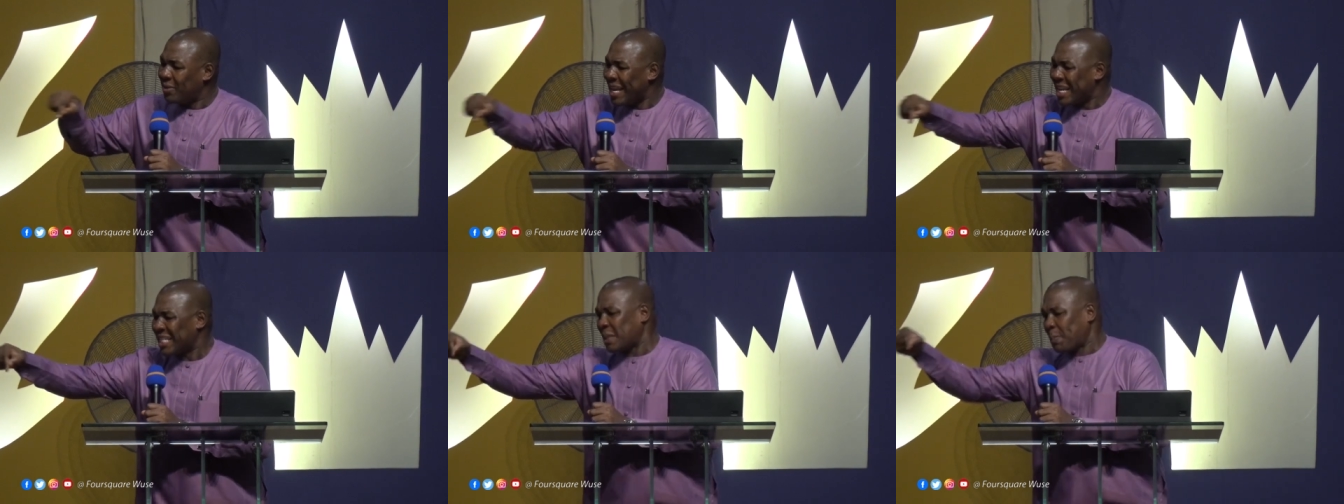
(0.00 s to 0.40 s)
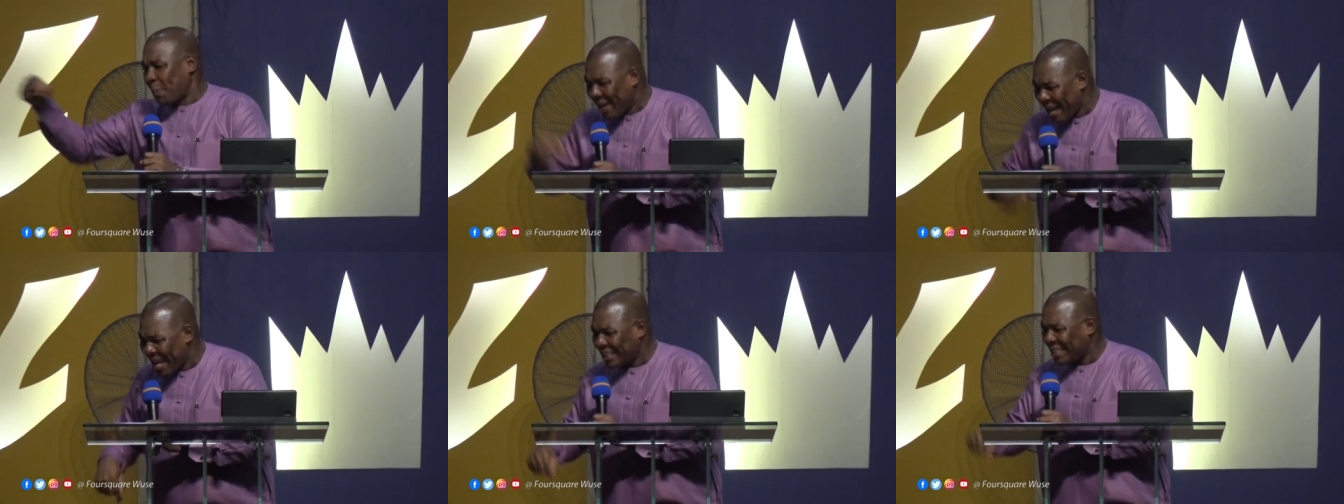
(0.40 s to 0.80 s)
the
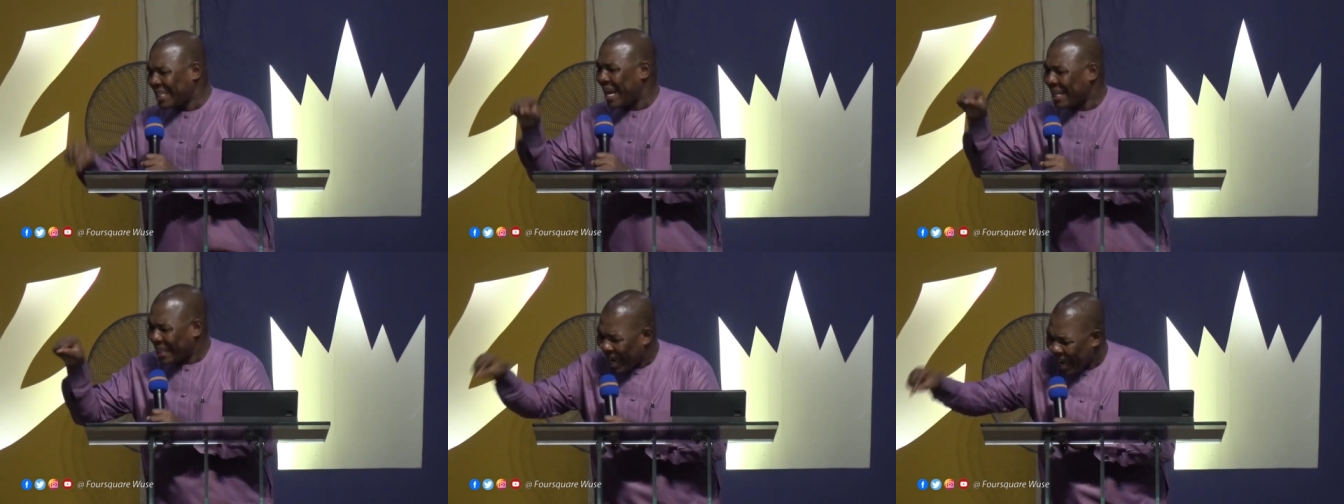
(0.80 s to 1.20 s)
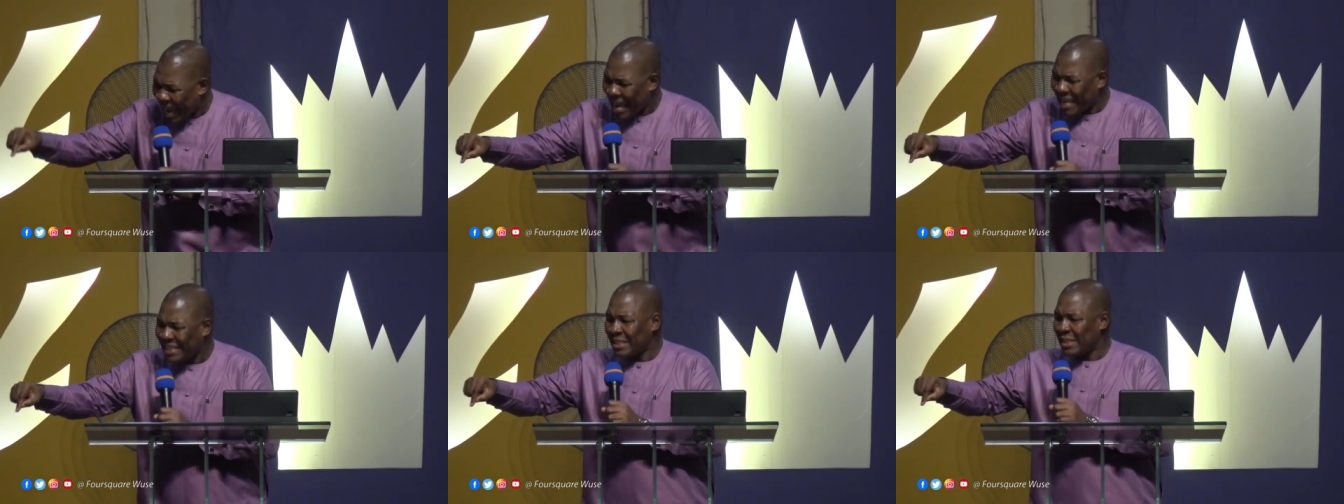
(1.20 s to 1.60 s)
experience you had
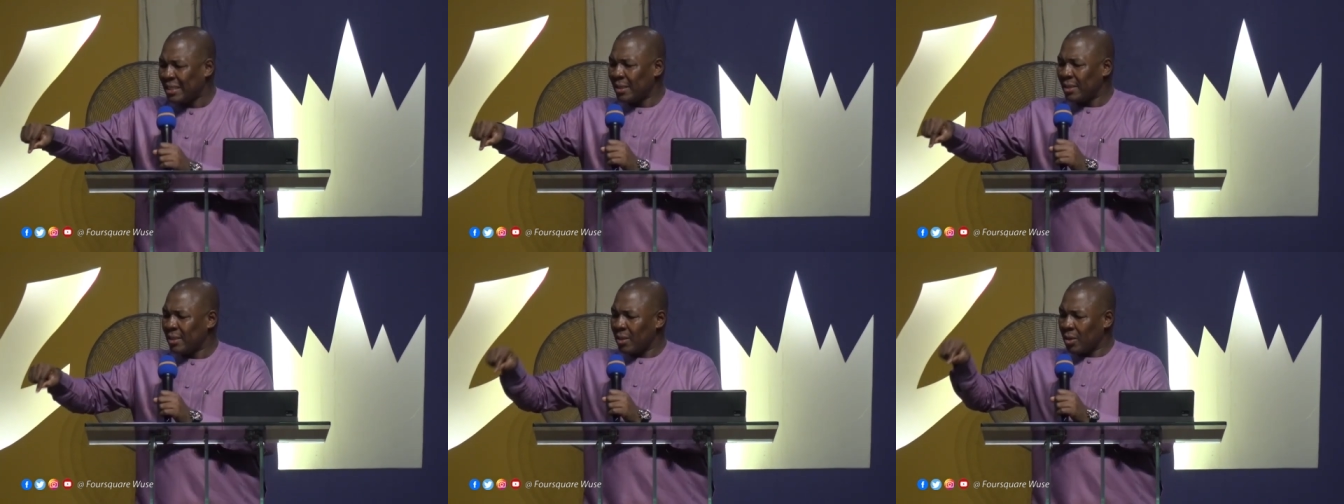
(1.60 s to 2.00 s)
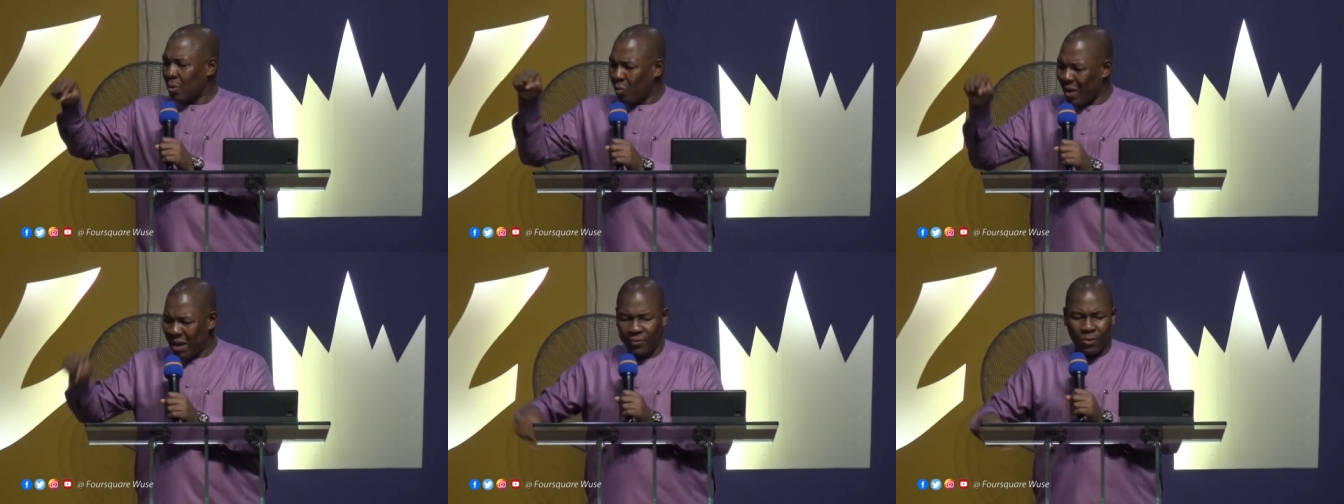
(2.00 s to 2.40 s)
had
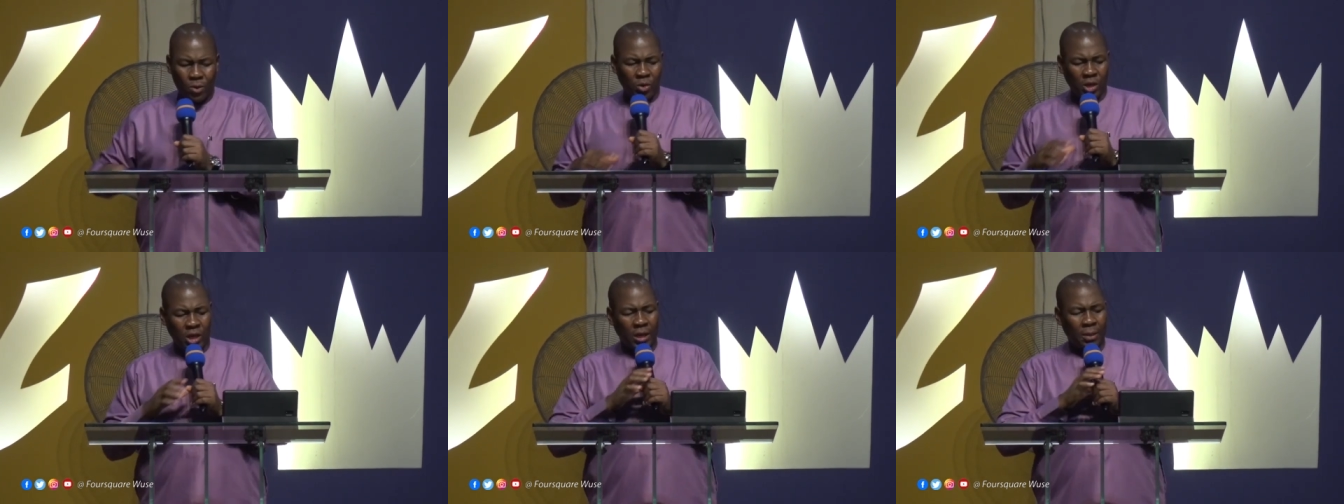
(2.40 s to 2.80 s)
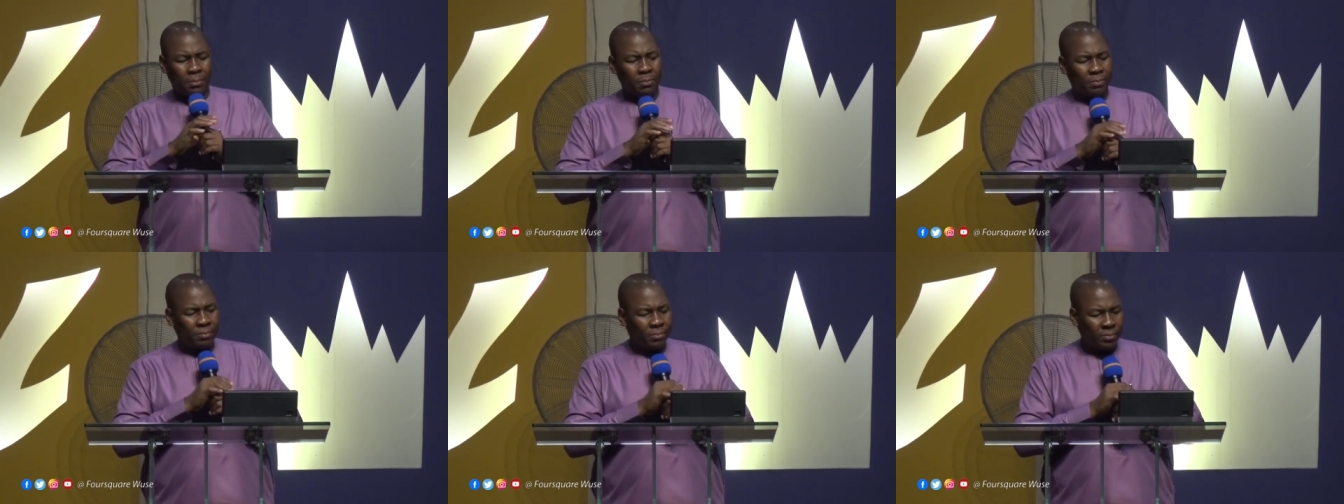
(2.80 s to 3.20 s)
while following him.